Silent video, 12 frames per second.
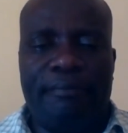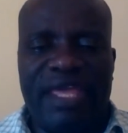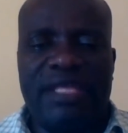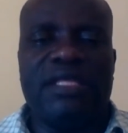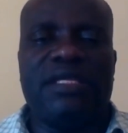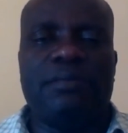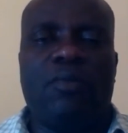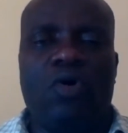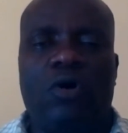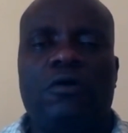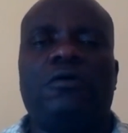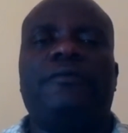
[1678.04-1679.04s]
many
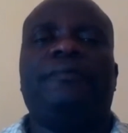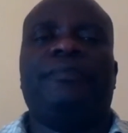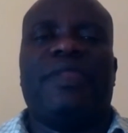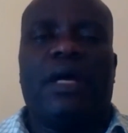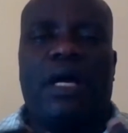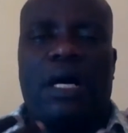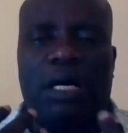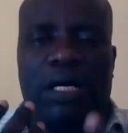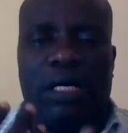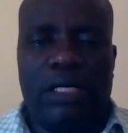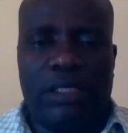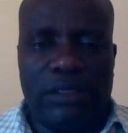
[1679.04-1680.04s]
more
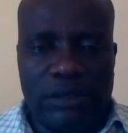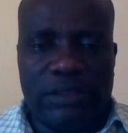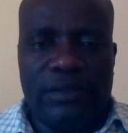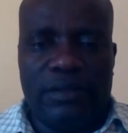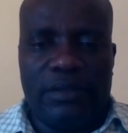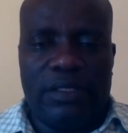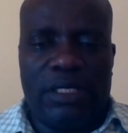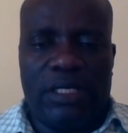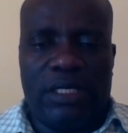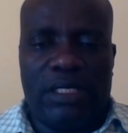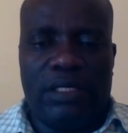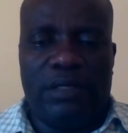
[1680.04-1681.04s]
uh,
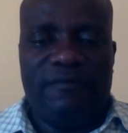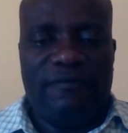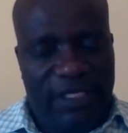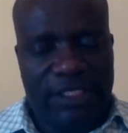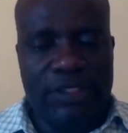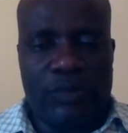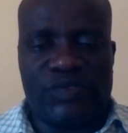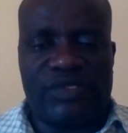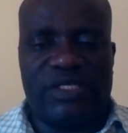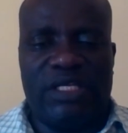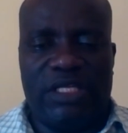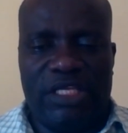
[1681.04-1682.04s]
uh, videos
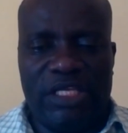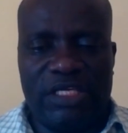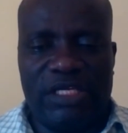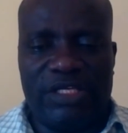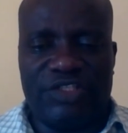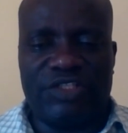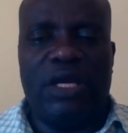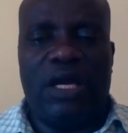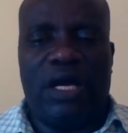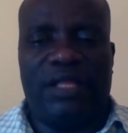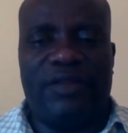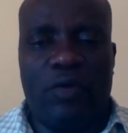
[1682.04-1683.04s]
in English.
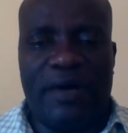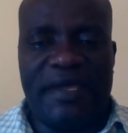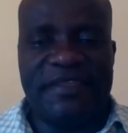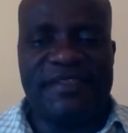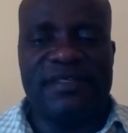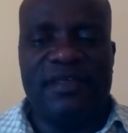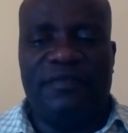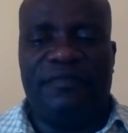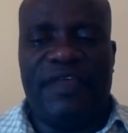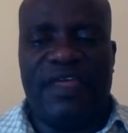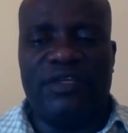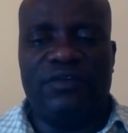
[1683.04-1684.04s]
Otherwise,
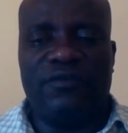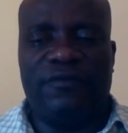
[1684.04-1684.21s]
thank you